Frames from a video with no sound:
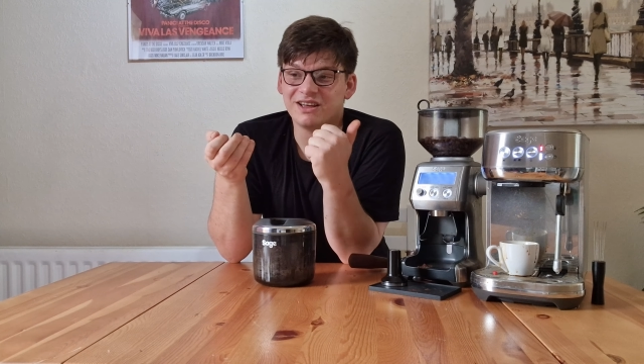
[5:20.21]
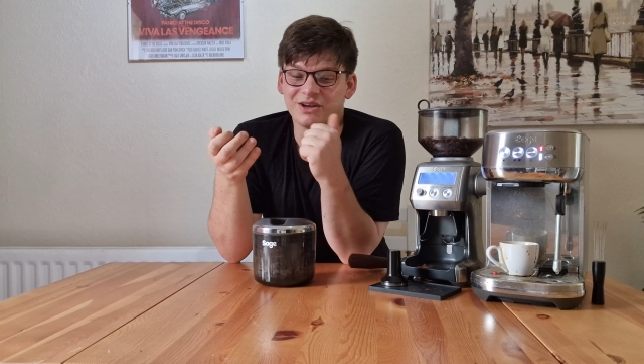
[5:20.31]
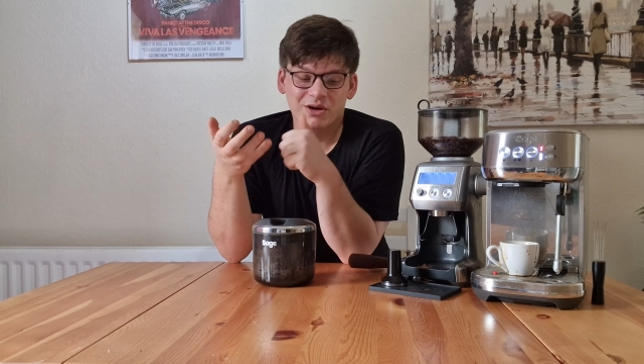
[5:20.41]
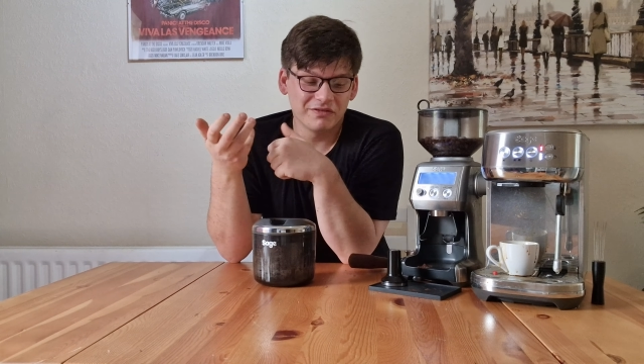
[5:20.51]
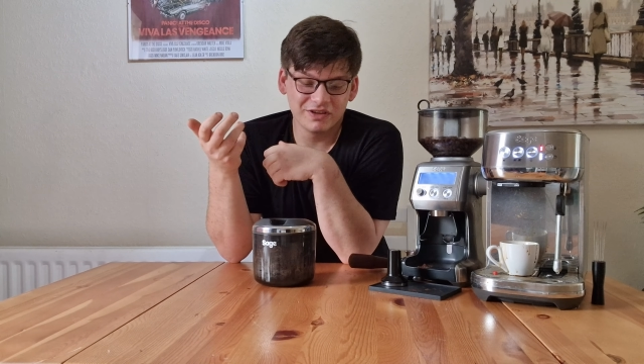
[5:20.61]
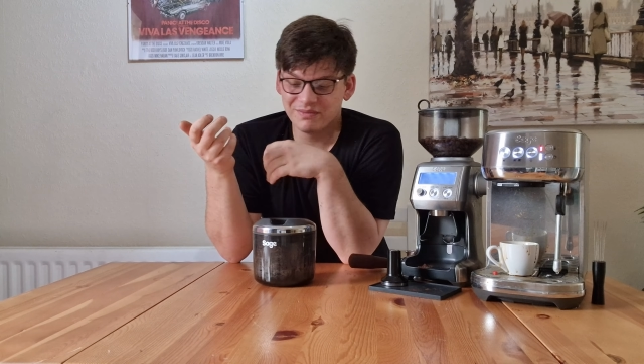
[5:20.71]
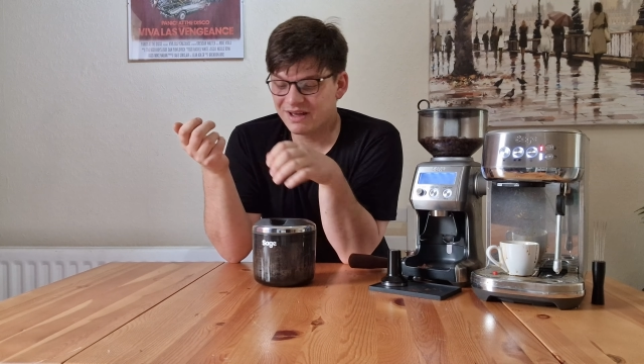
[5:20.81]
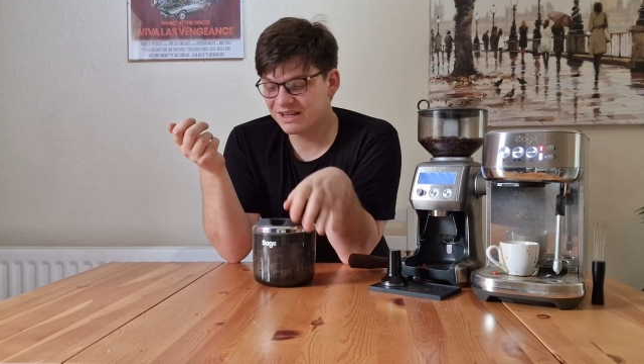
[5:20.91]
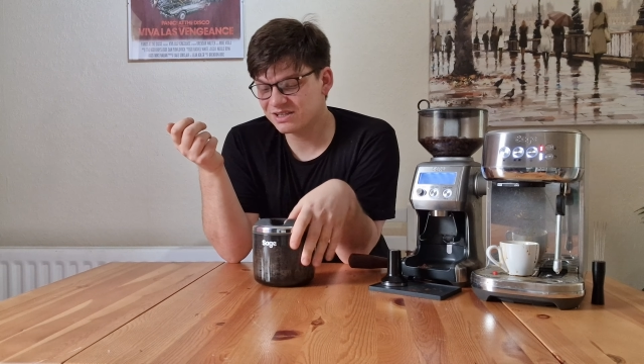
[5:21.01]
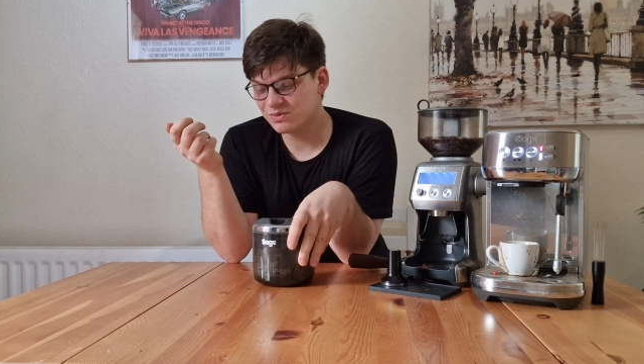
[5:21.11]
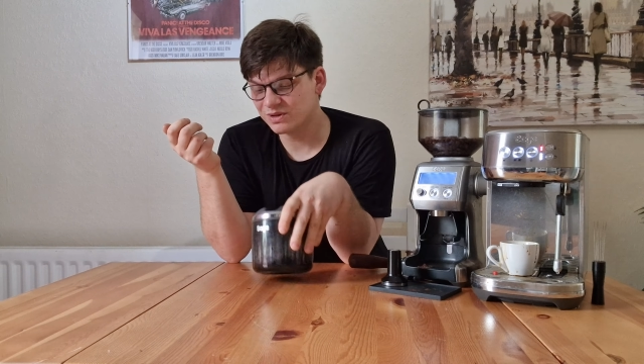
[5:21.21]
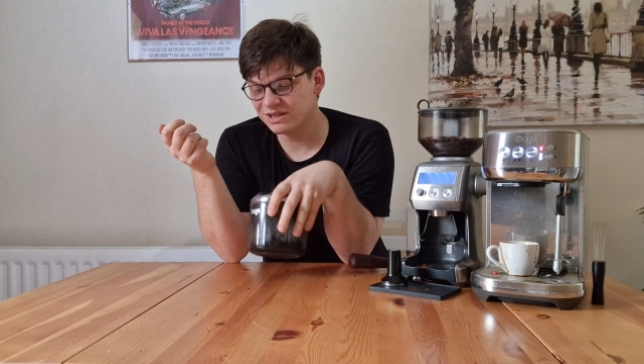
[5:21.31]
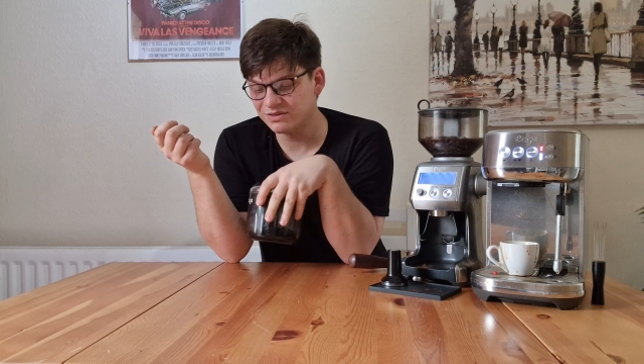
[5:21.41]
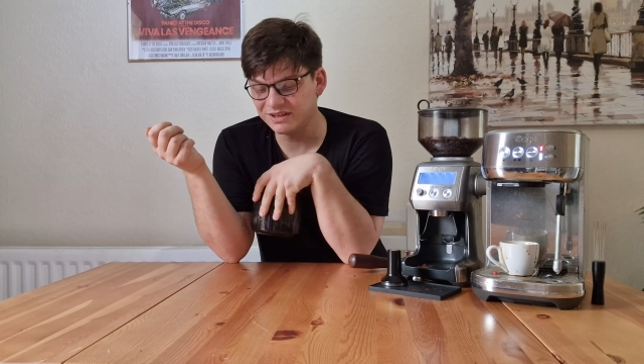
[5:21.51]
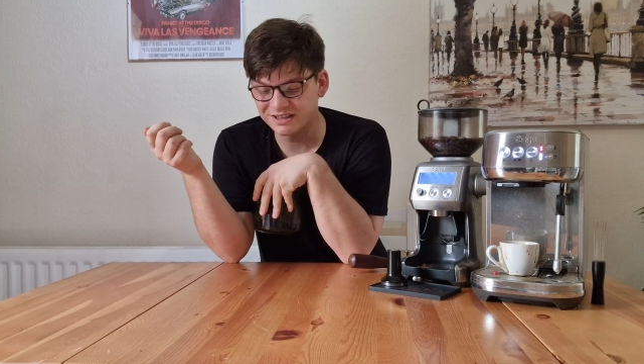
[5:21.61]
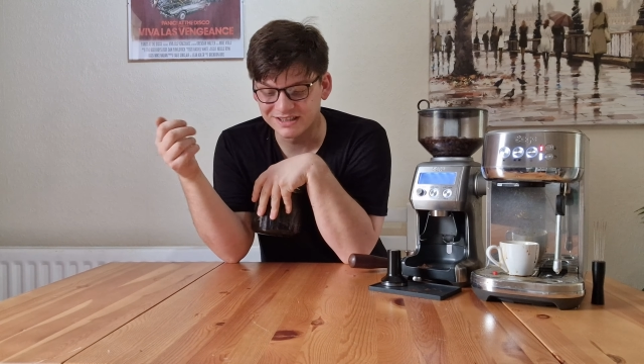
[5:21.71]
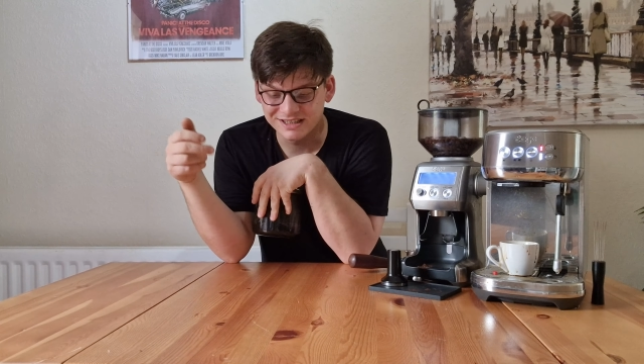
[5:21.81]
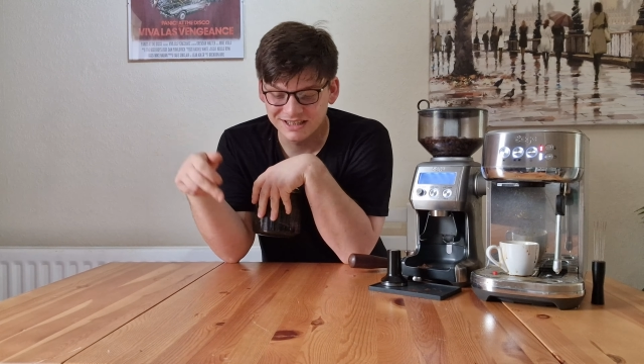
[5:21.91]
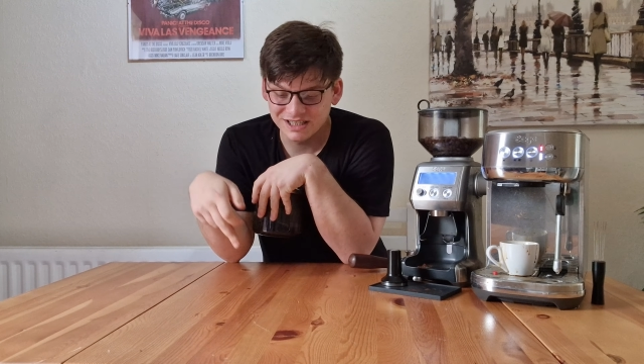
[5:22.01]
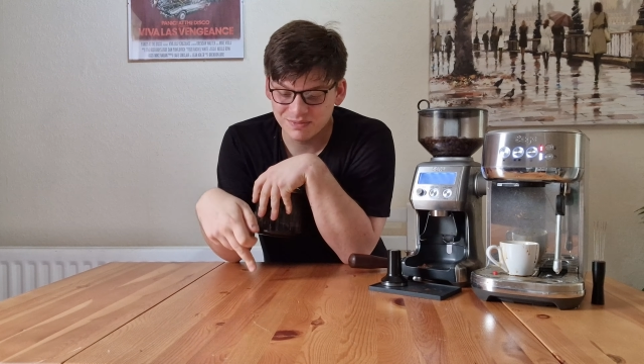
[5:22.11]
Coffee mess, well, I can
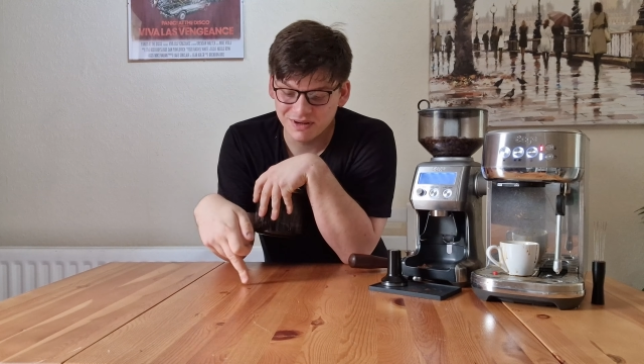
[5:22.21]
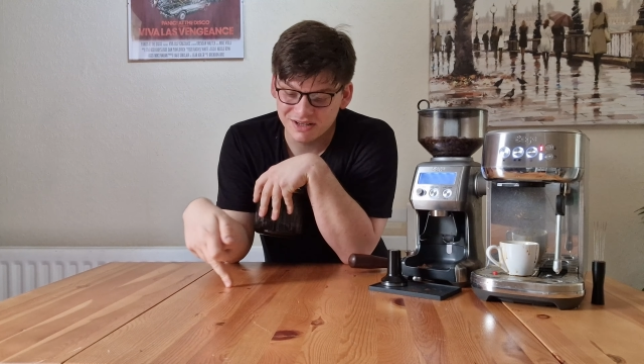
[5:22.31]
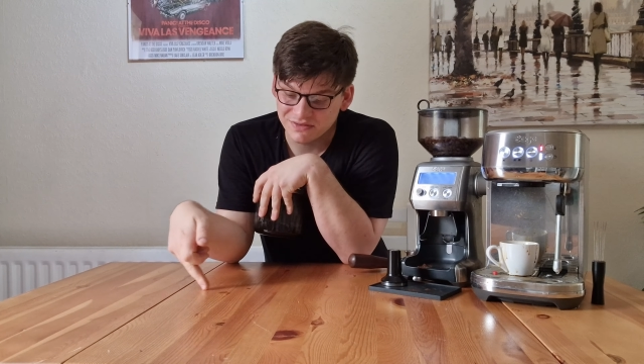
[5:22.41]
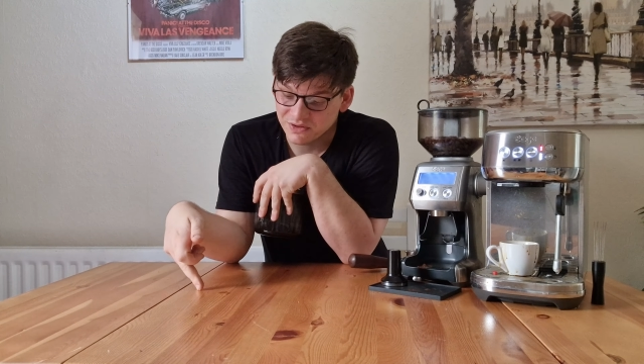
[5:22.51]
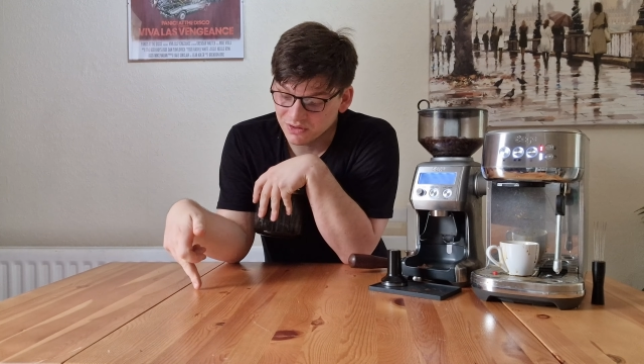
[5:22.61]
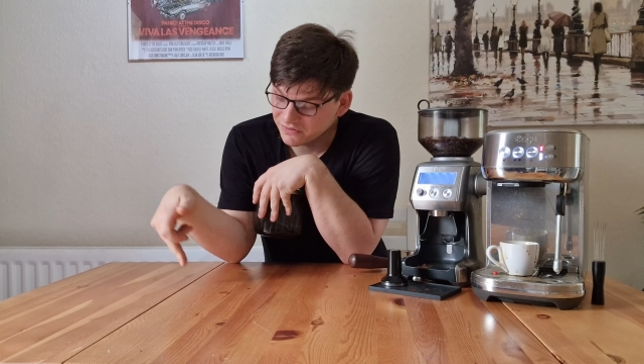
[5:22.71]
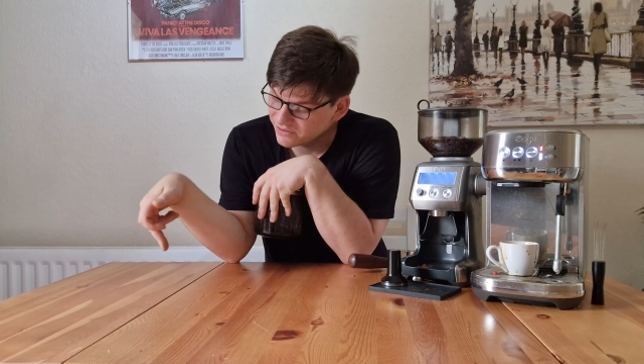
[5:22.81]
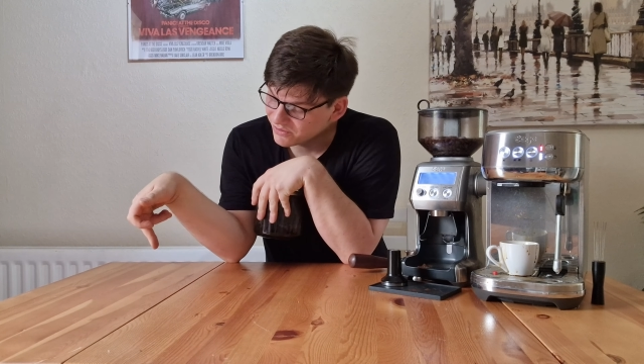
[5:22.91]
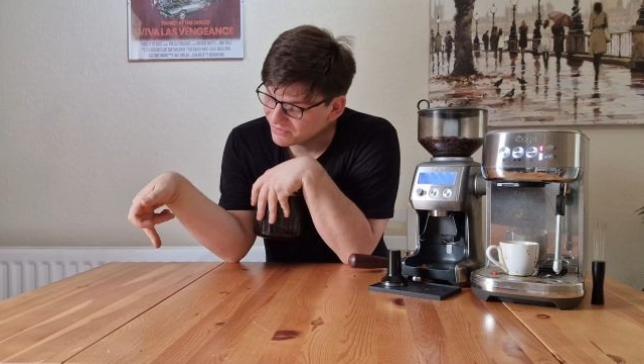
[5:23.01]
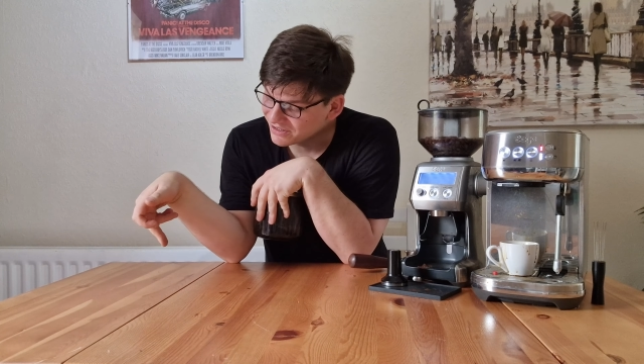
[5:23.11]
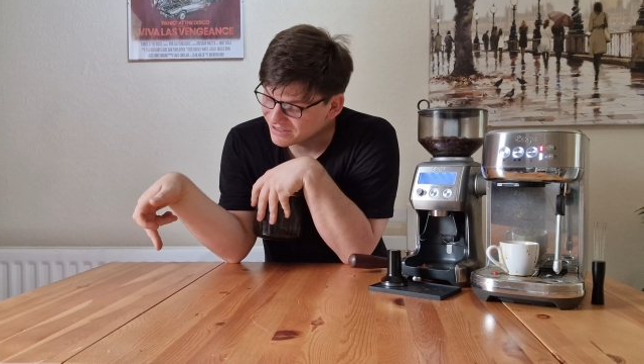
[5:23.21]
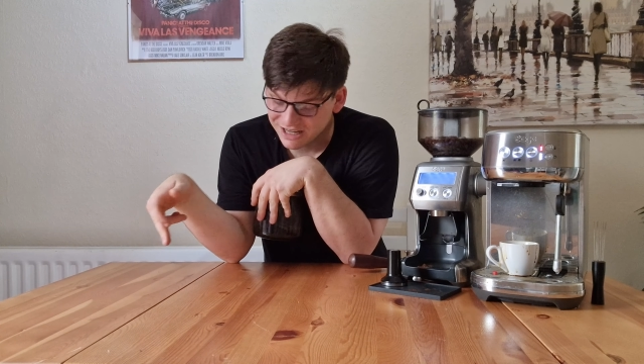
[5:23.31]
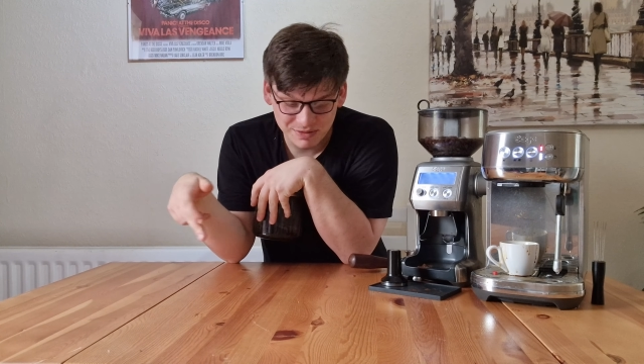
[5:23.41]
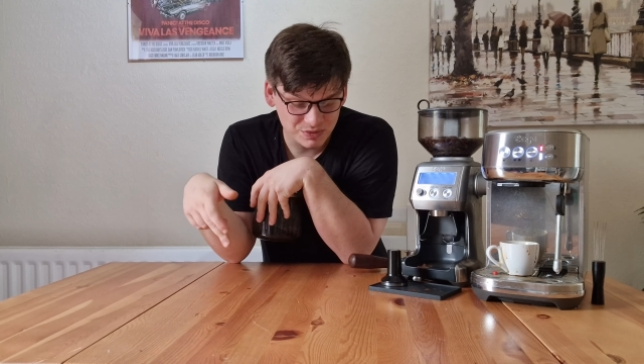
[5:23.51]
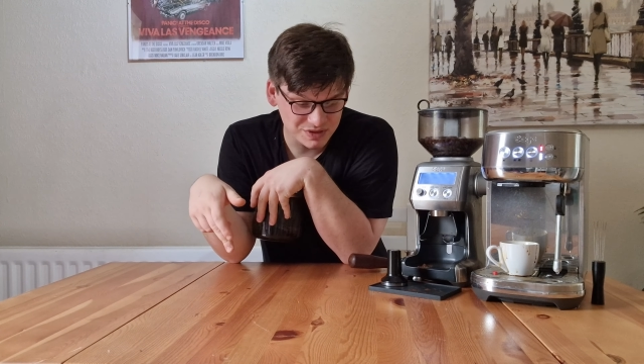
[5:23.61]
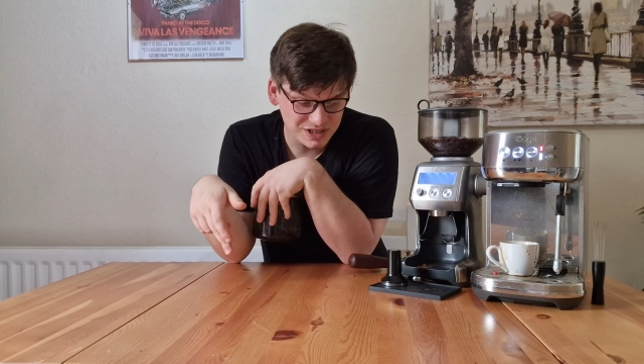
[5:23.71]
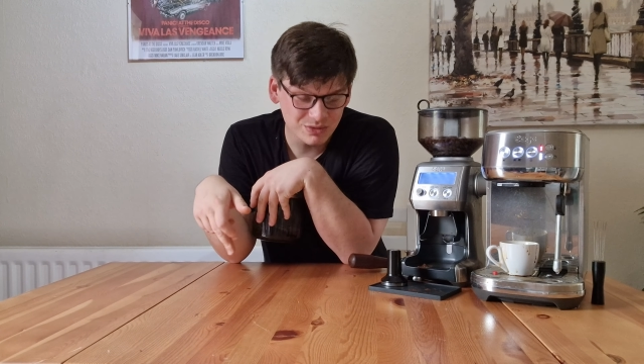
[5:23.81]
see splatters of coffee on my table still,